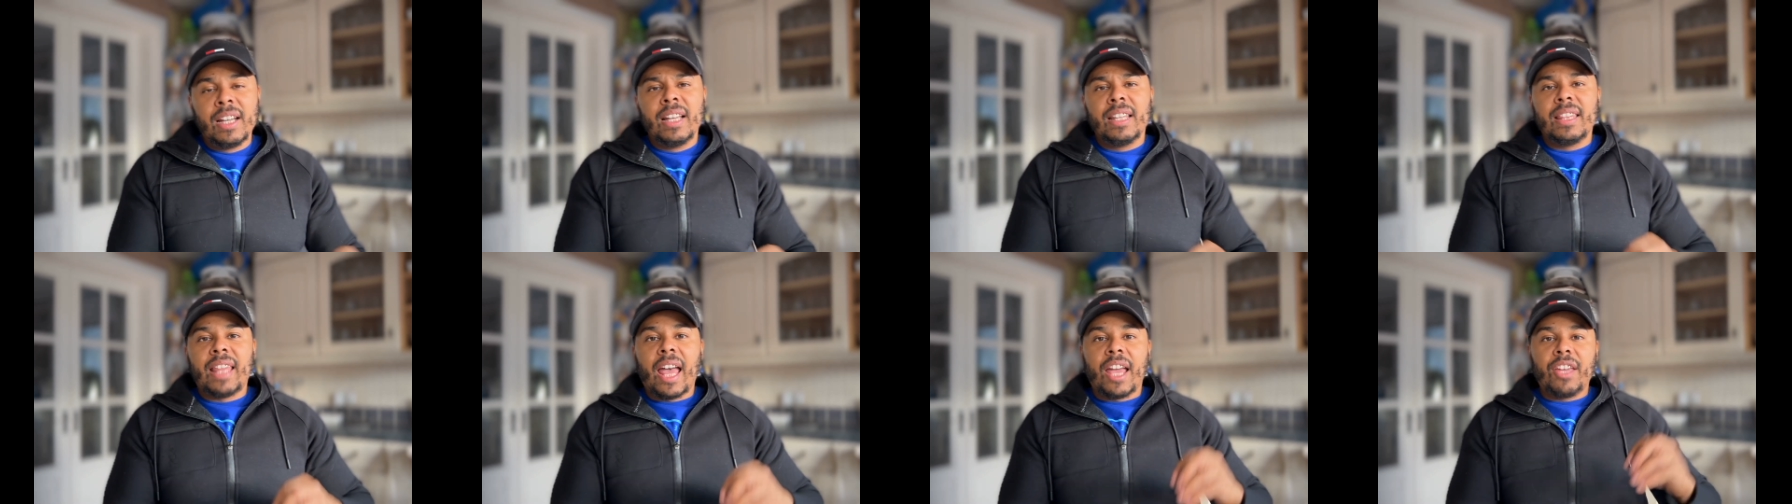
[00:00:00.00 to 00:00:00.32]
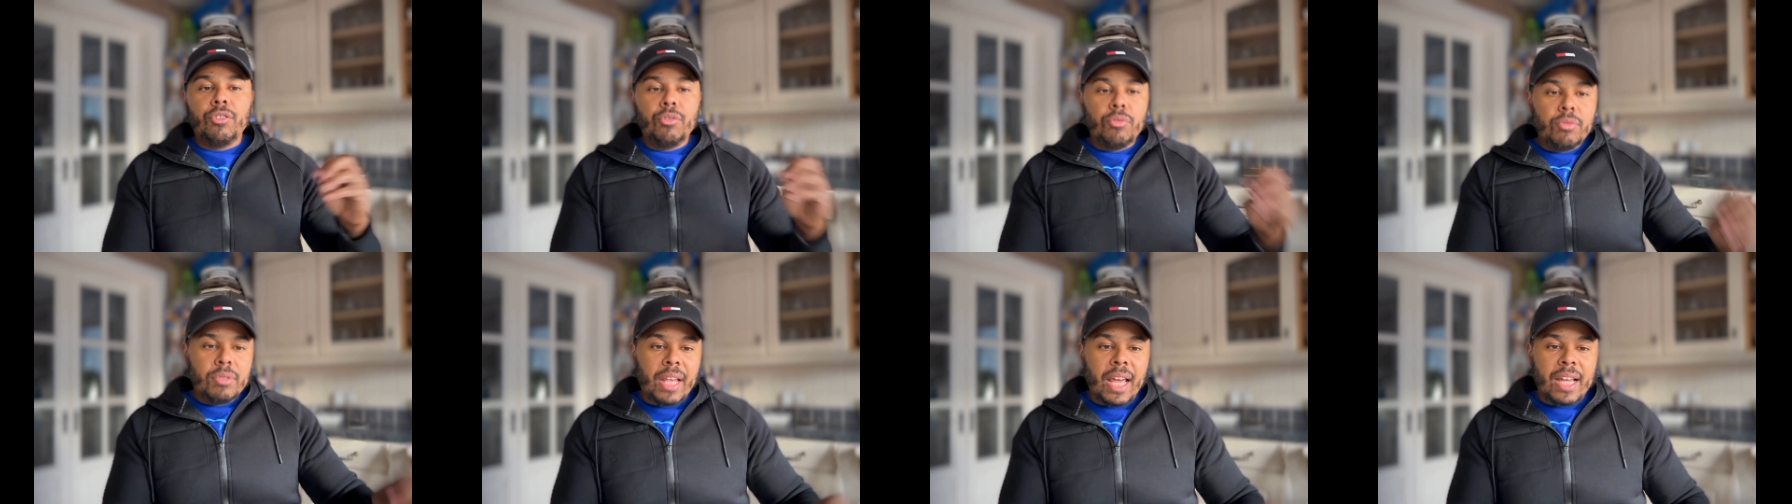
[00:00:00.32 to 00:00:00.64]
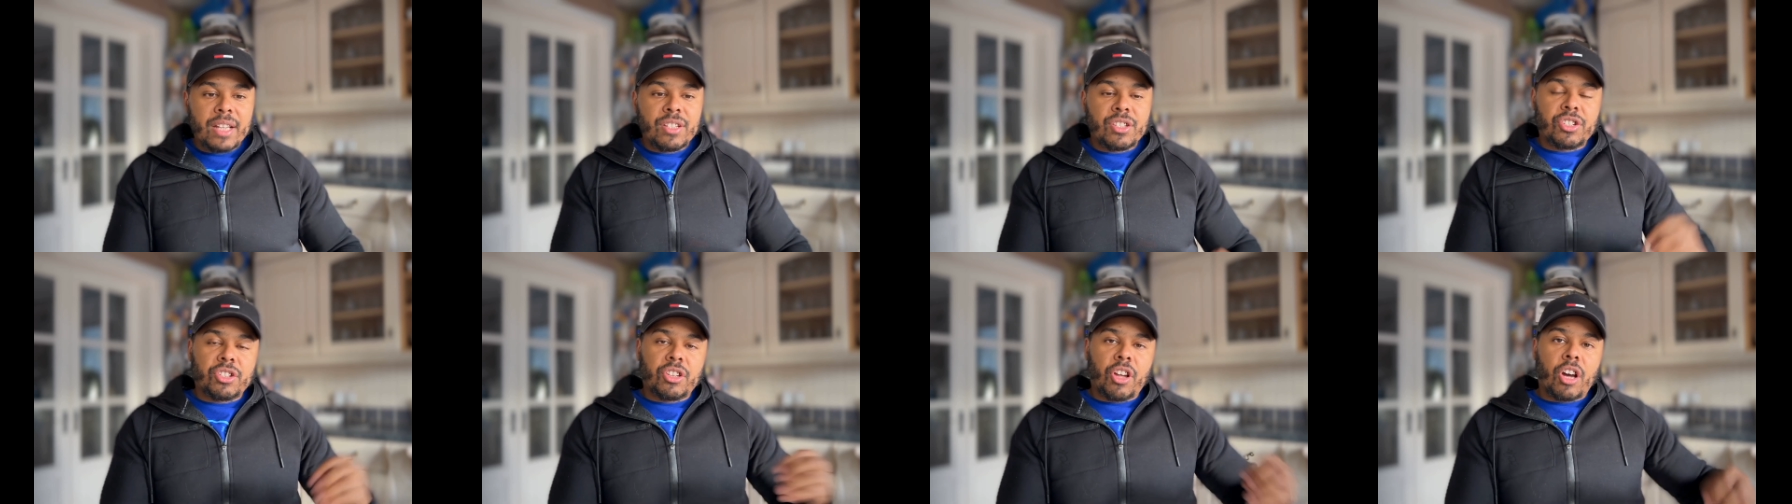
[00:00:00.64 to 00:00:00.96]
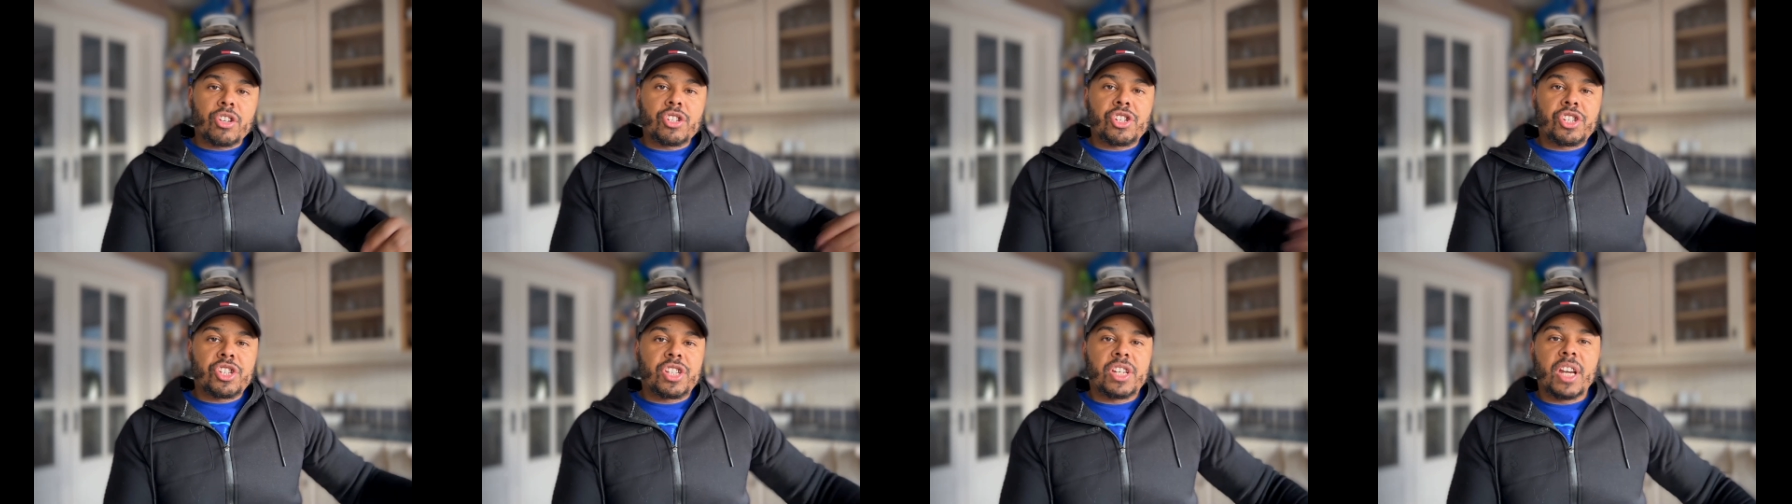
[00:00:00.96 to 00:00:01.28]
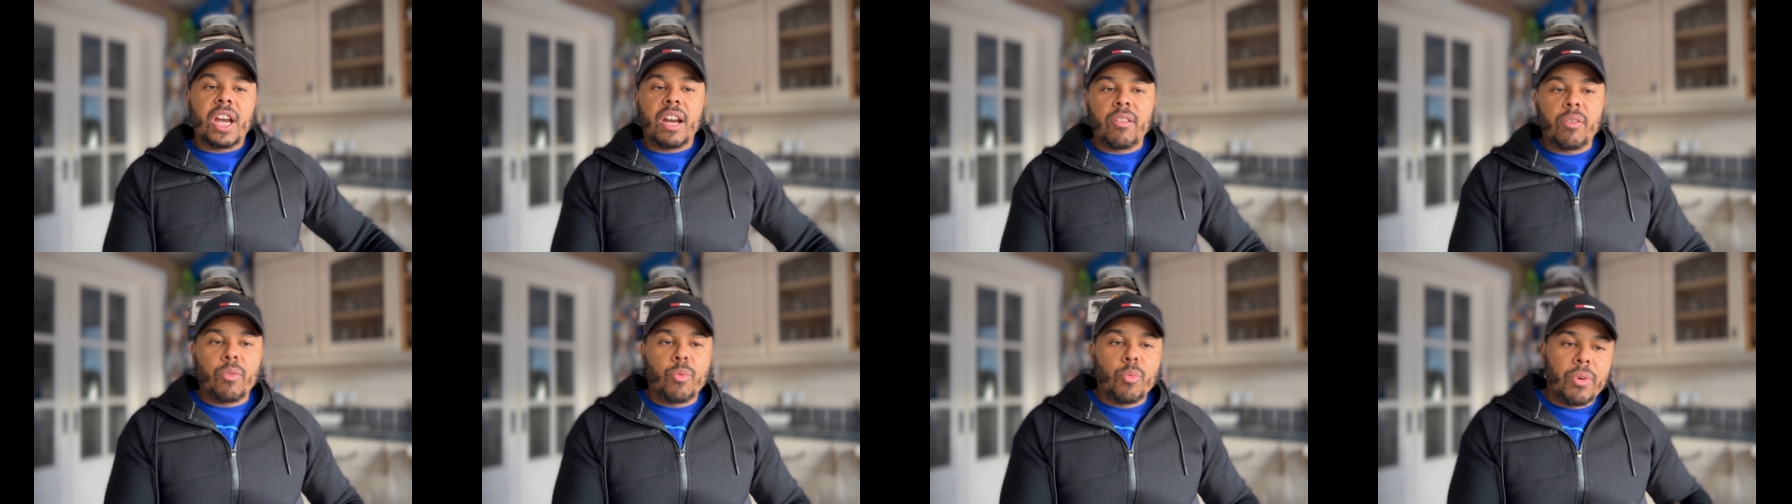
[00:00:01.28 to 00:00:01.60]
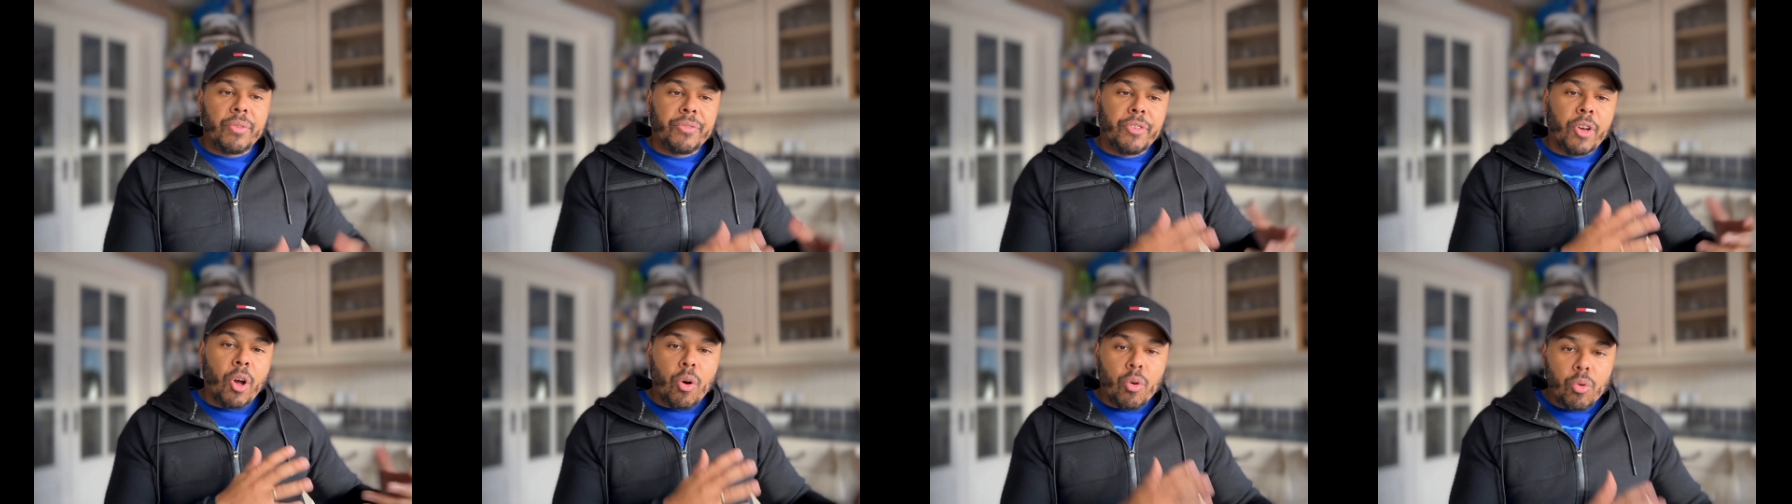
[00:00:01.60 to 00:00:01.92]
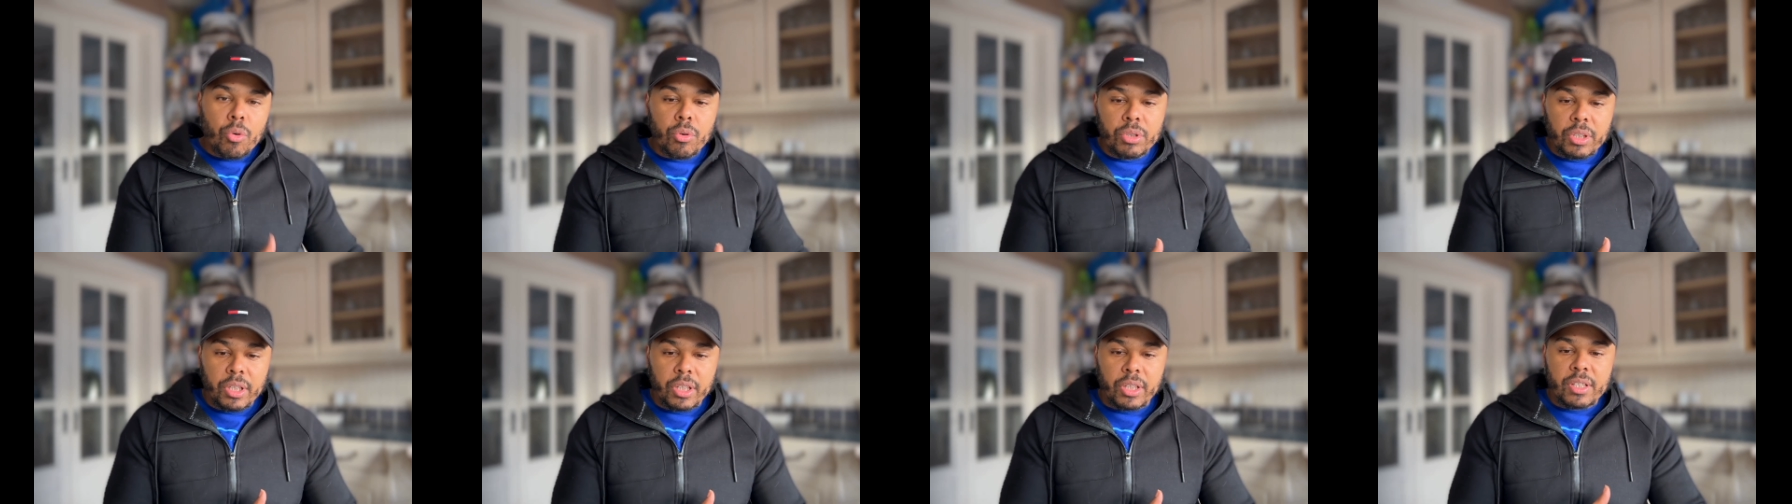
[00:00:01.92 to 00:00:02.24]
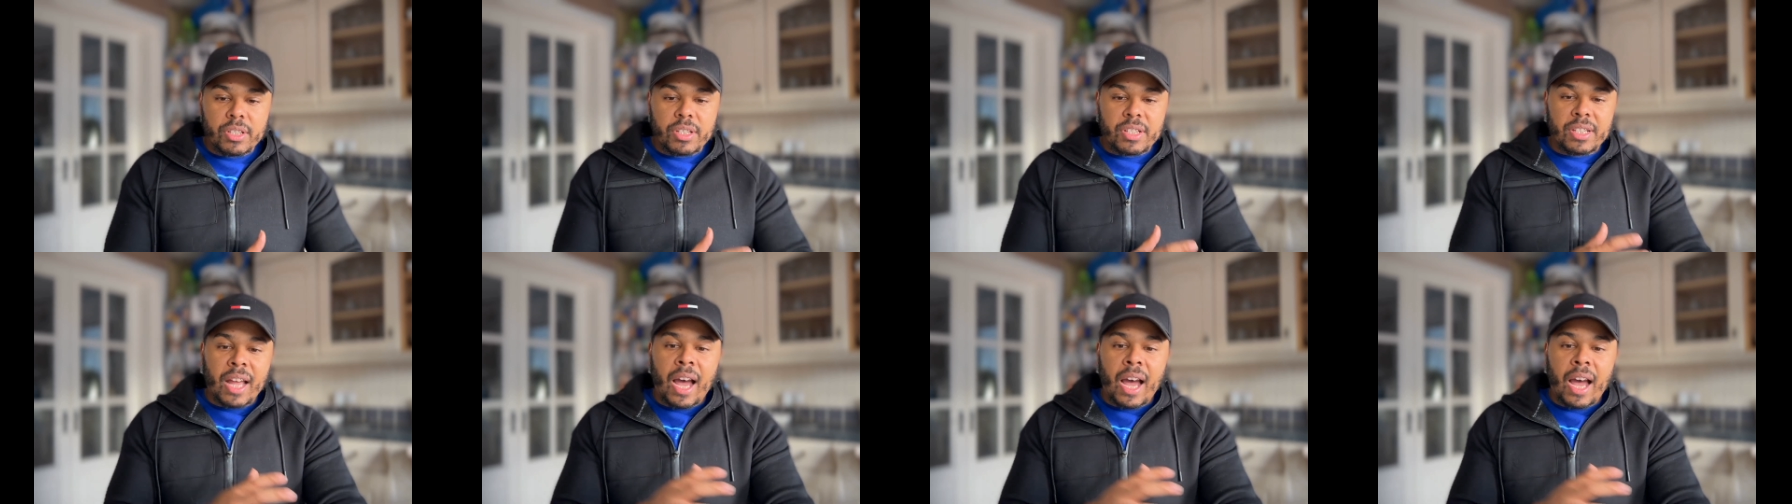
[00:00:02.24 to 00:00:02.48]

that you then start sharing with your audience.